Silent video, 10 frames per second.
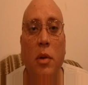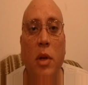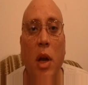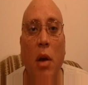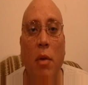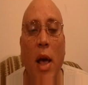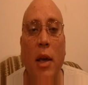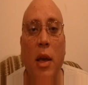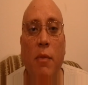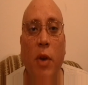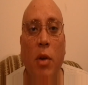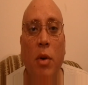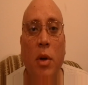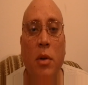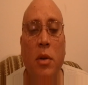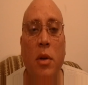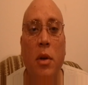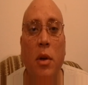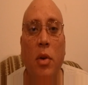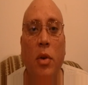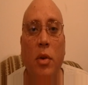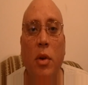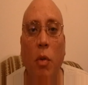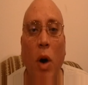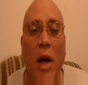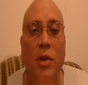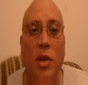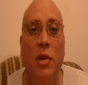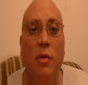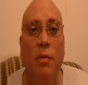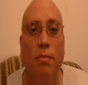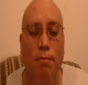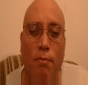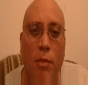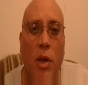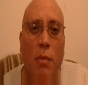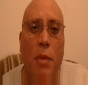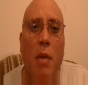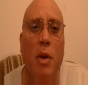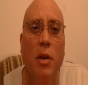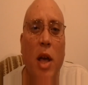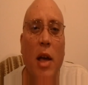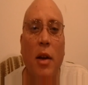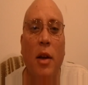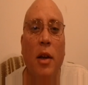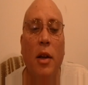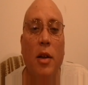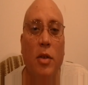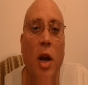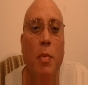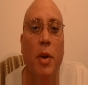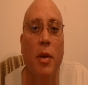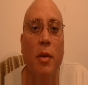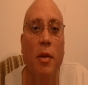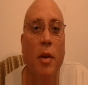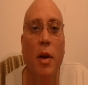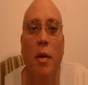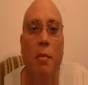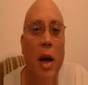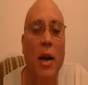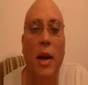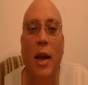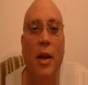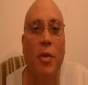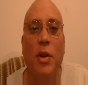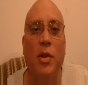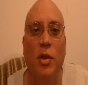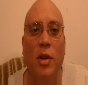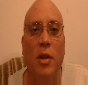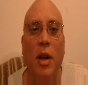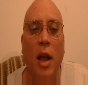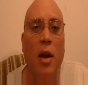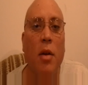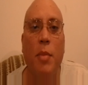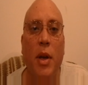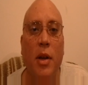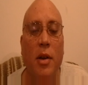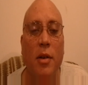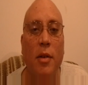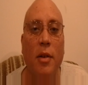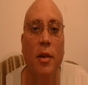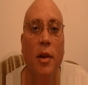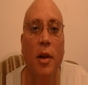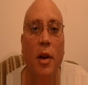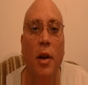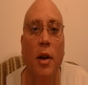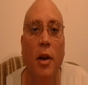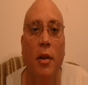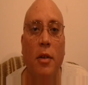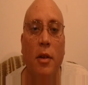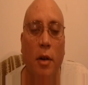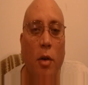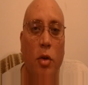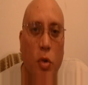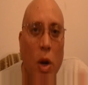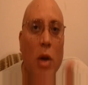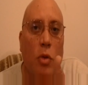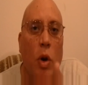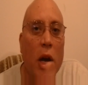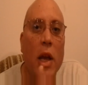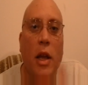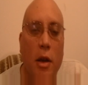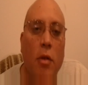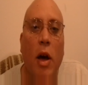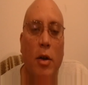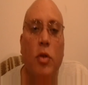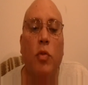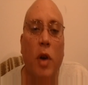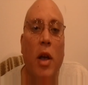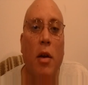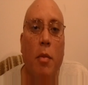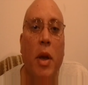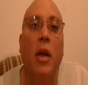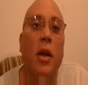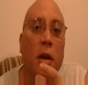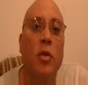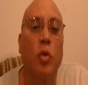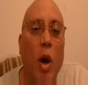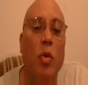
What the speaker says: the Iraqi viewers to watch it, maybe try to interpret my language in Arabic, you know, sway sway, you know, Arabic and sway